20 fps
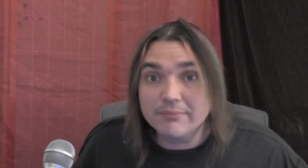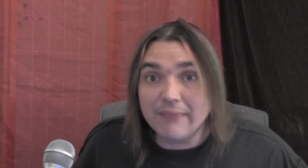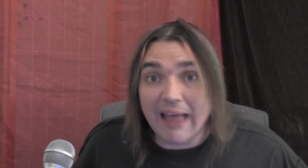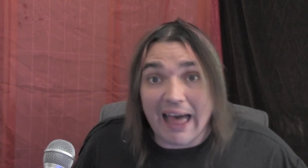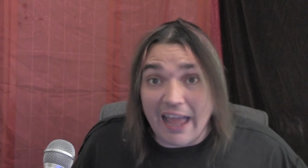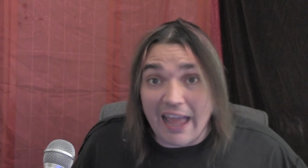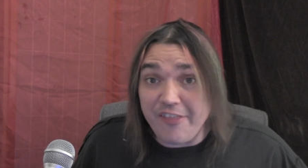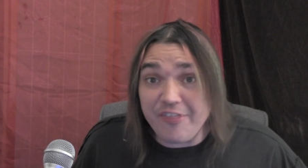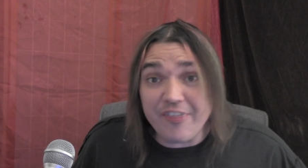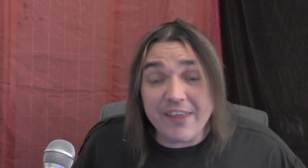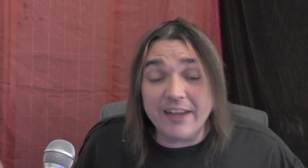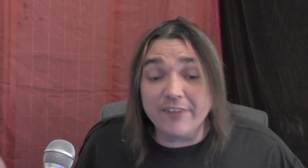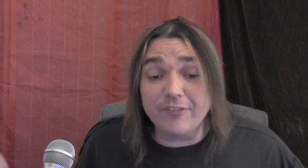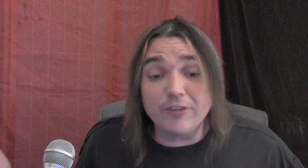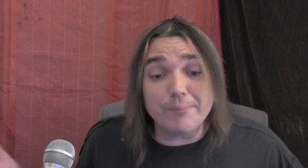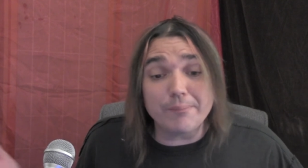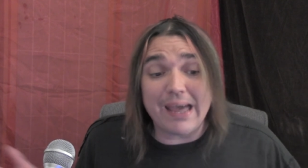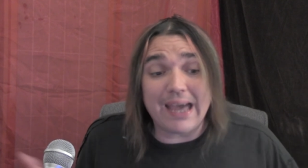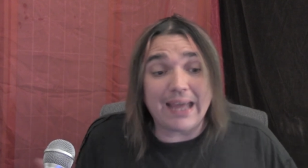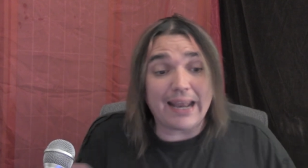I think it's
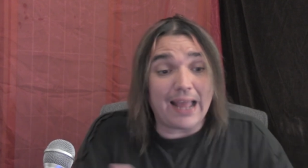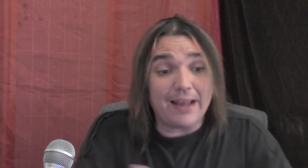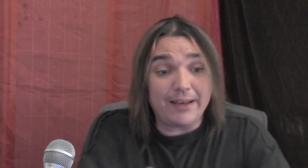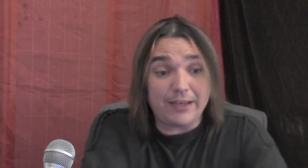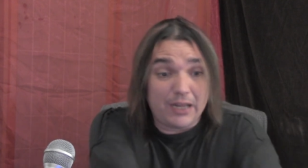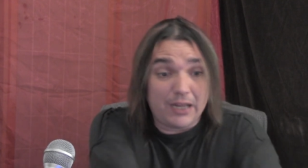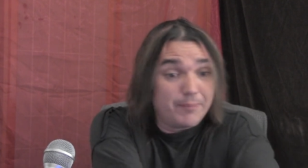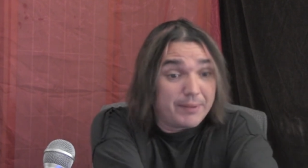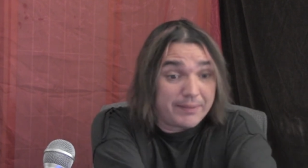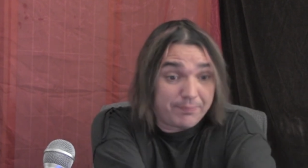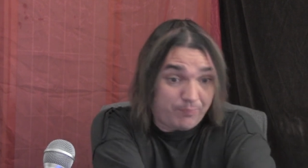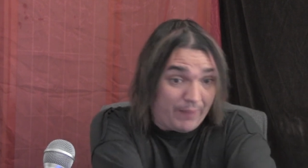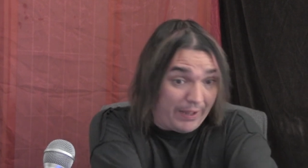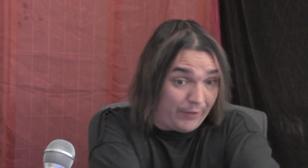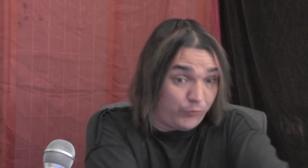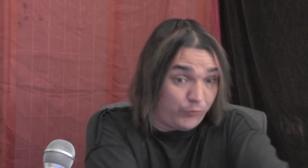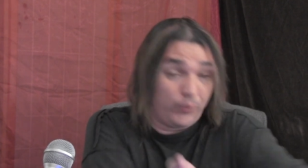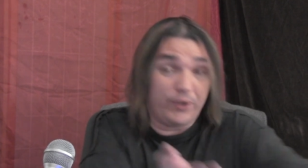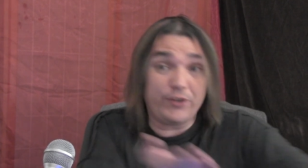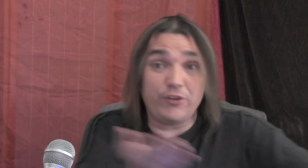a bad idea, but
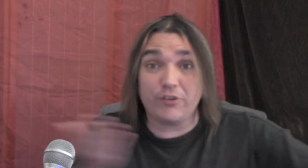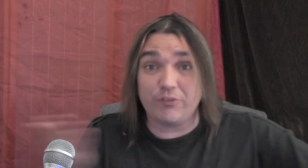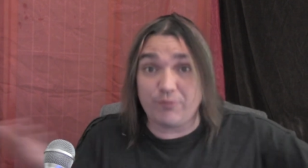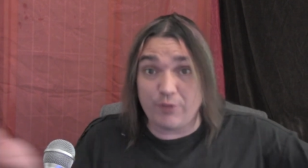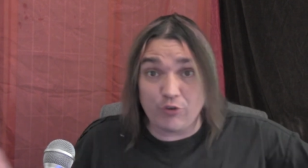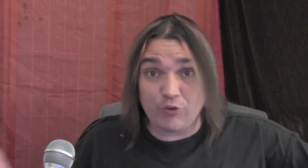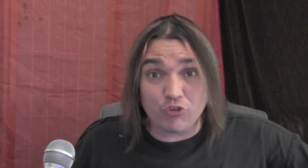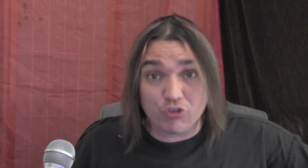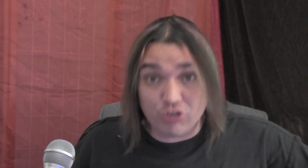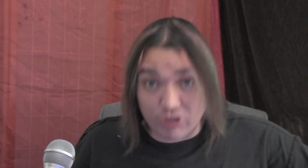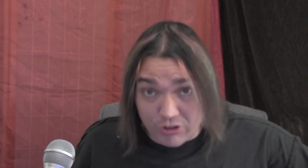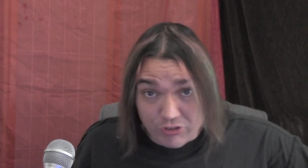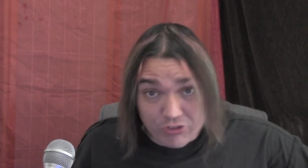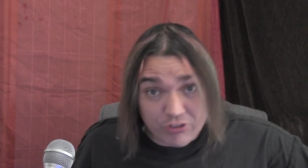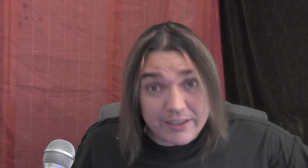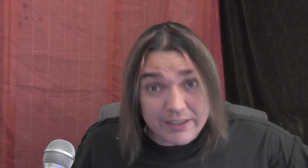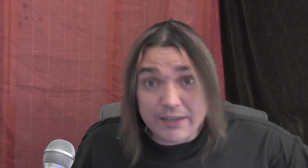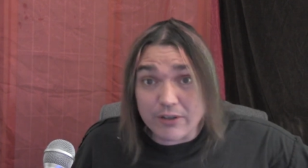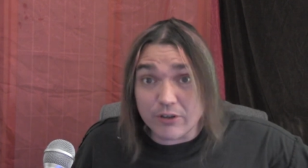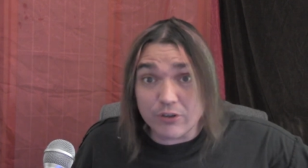that's what these church
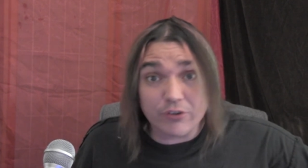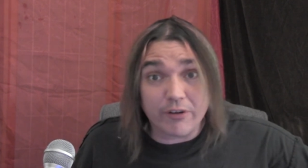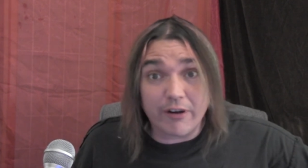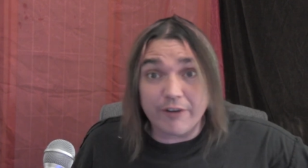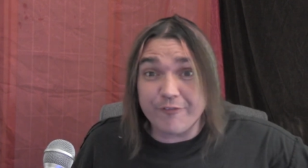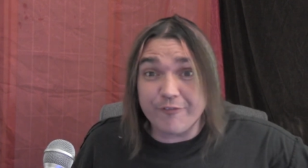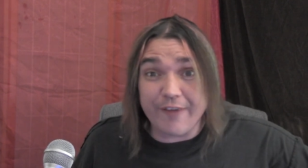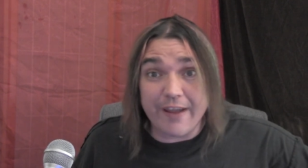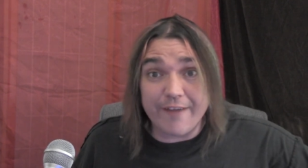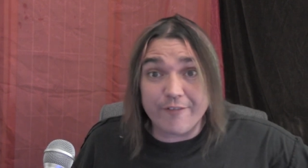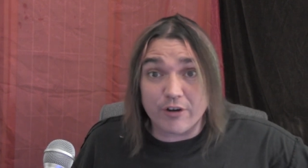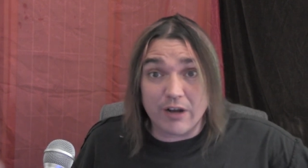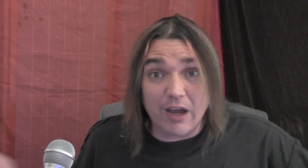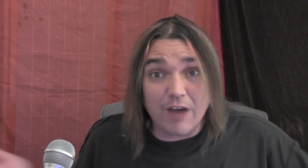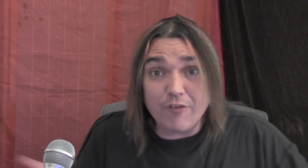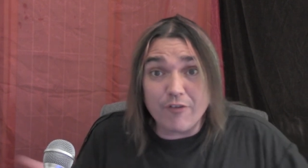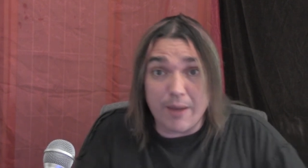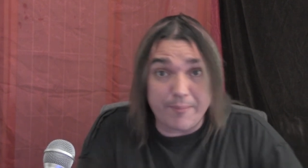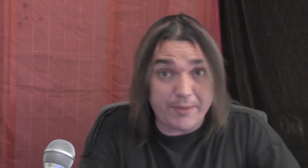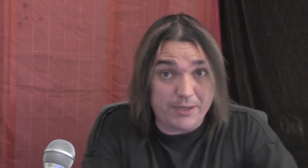leaders are in favor
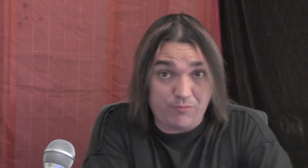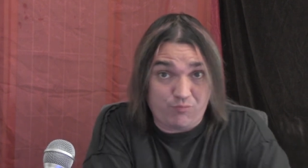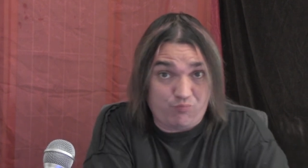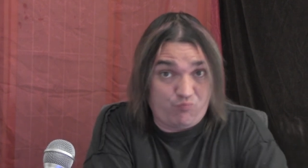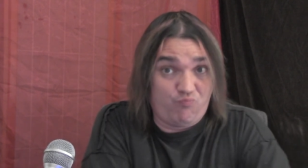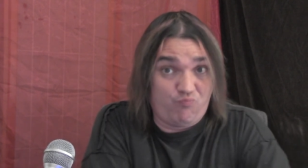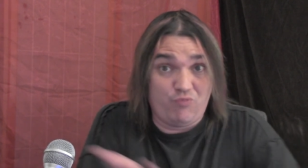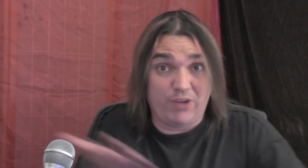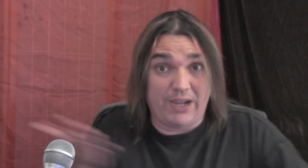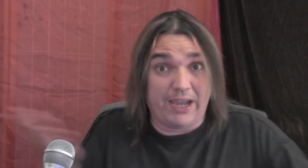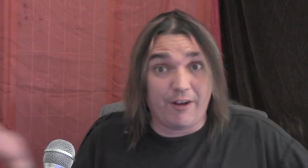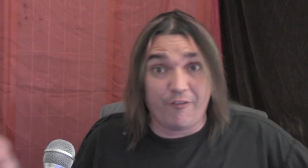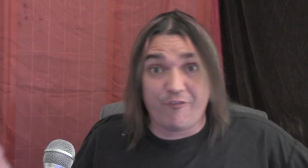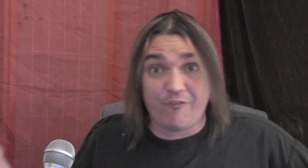of. I mean, you gotta